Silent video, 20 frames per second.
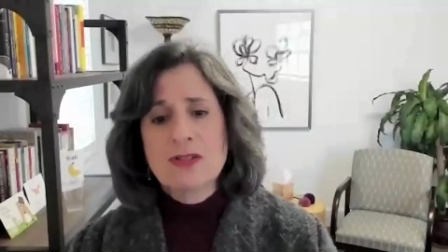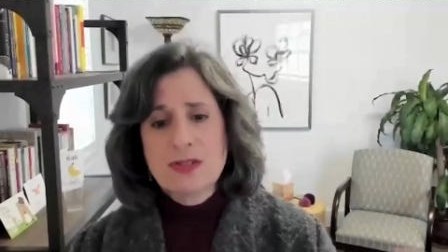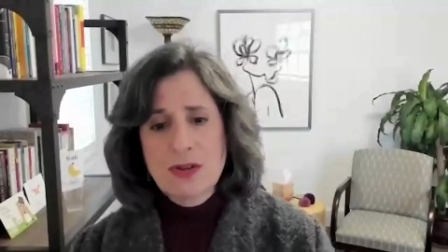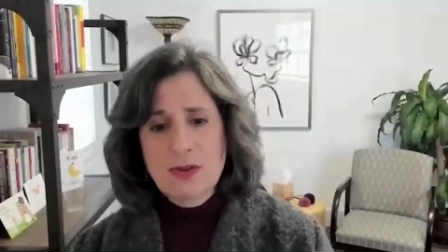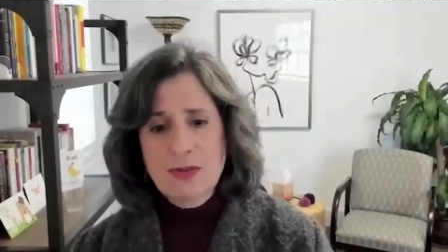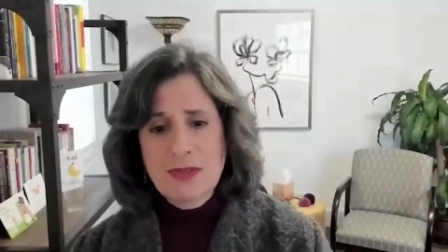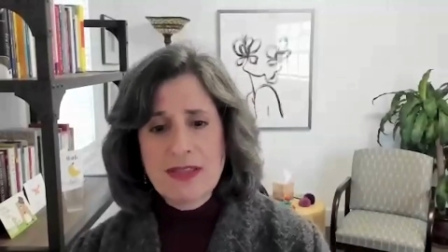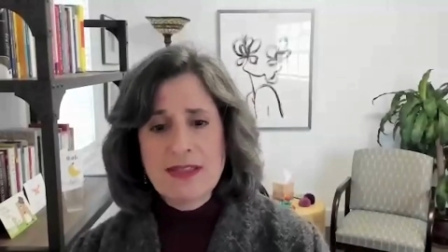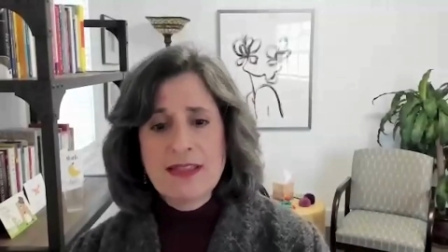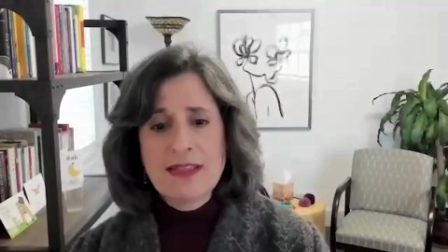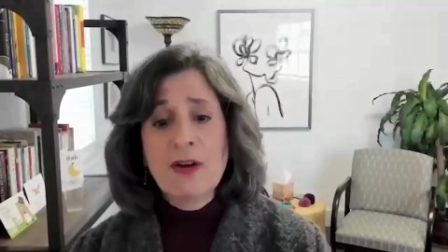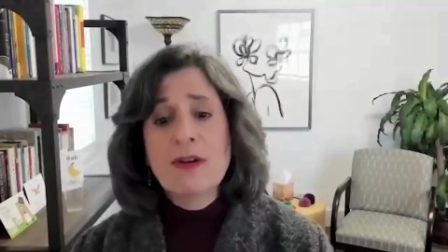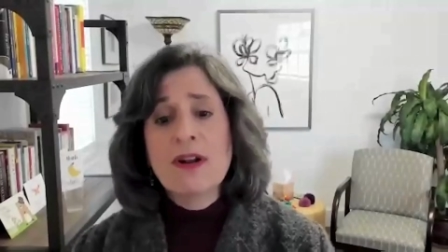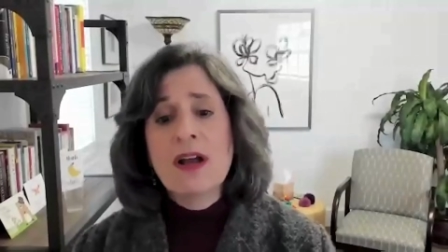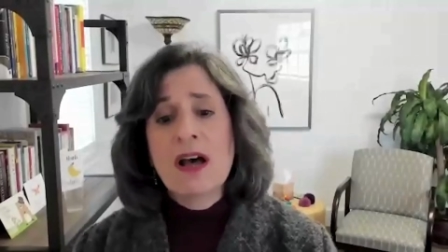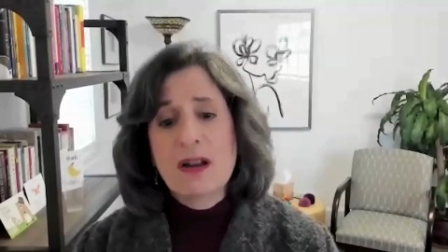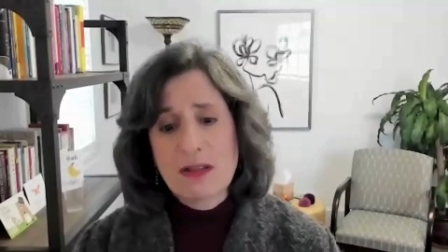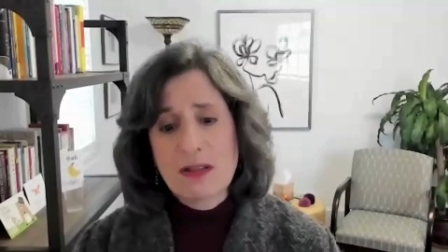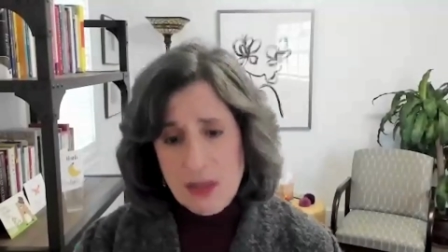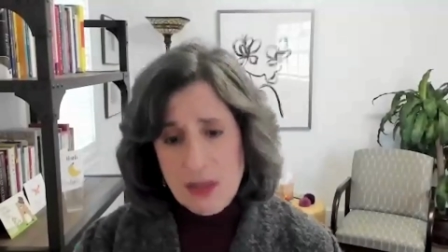so that they're
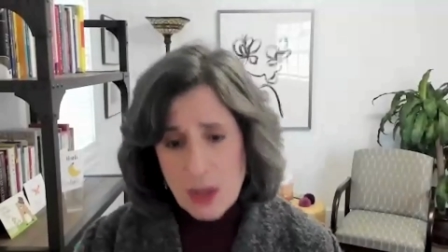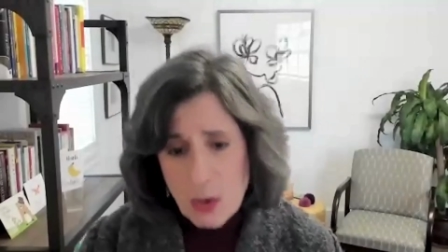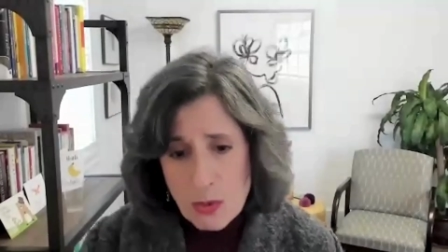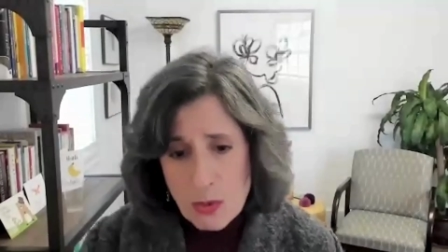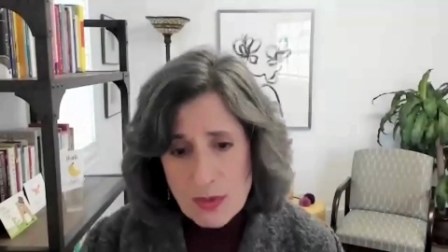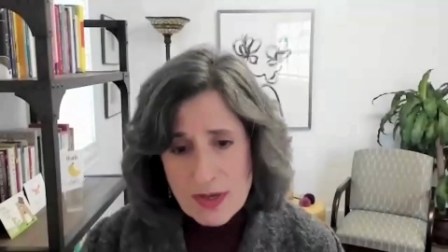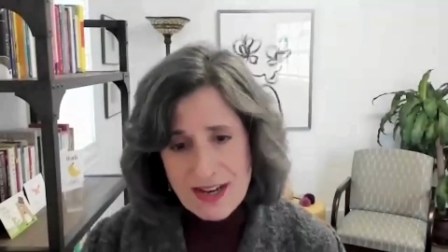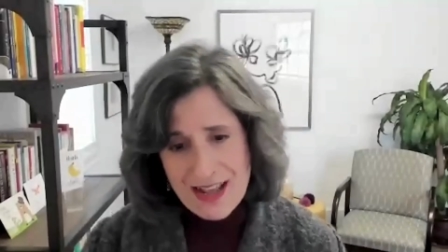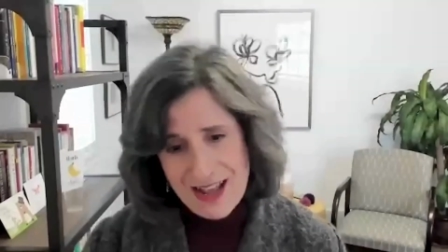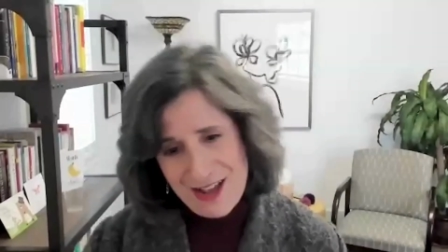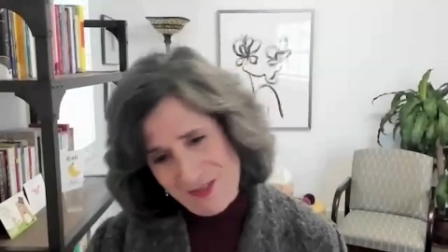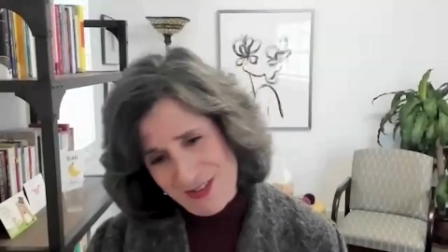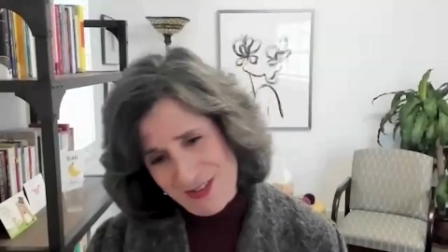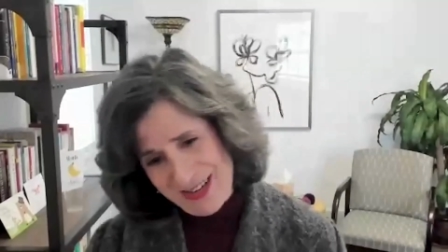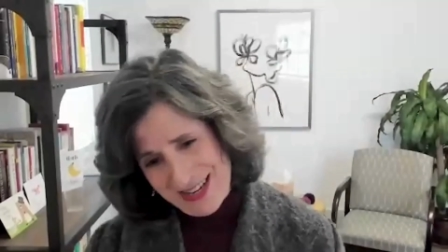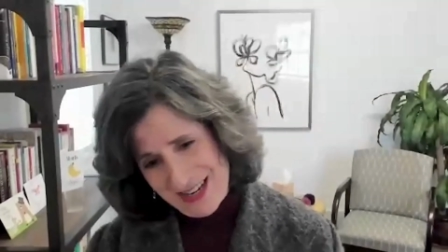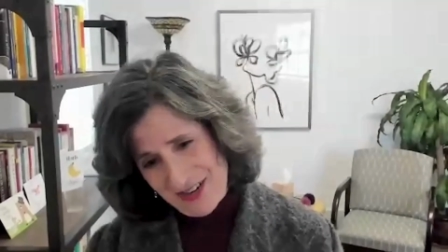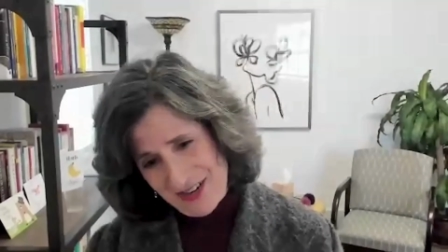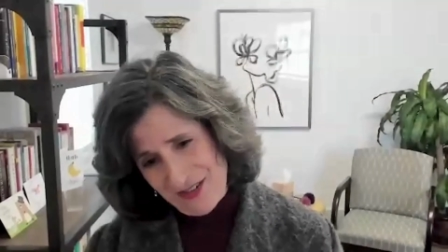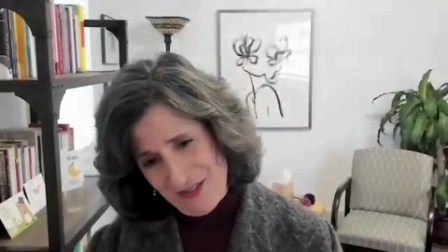not alone in
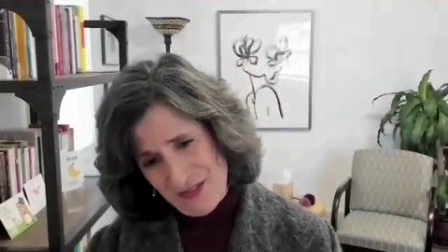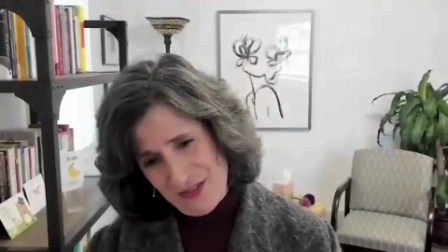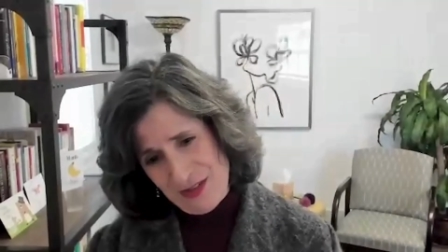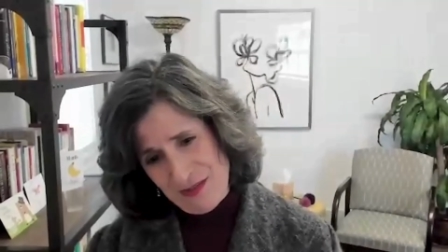advocating